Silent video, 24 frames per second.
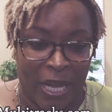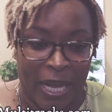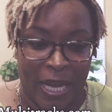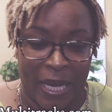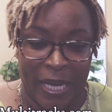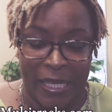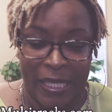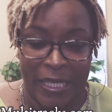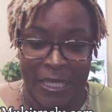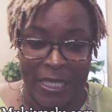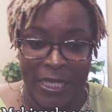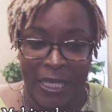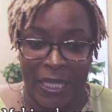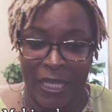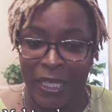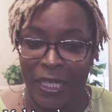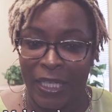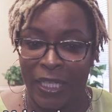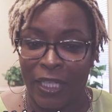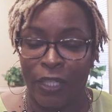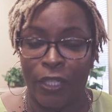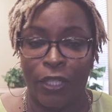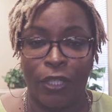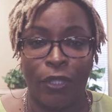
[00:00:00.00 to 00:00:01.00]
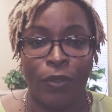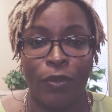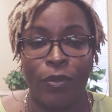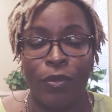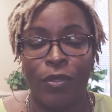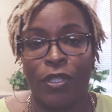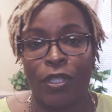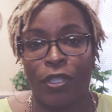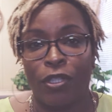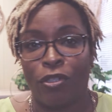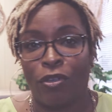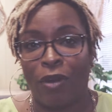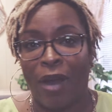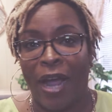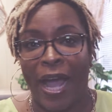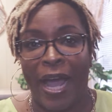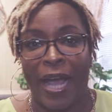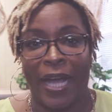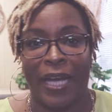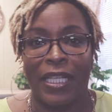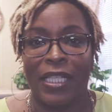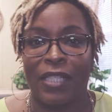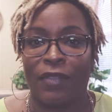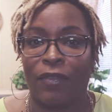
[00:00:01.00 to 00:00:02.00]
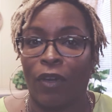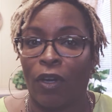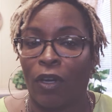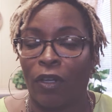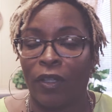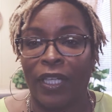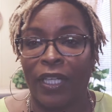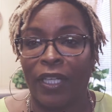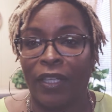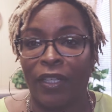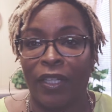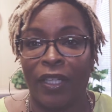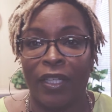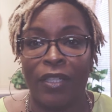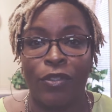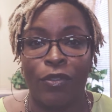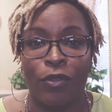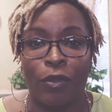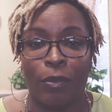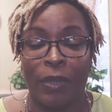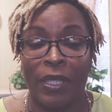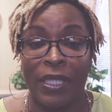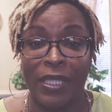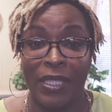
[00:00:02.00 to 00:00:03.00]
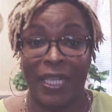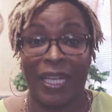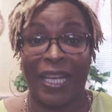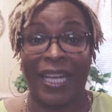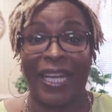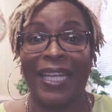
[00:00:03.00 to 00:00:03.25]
and he can use the tracks for all the other instruments.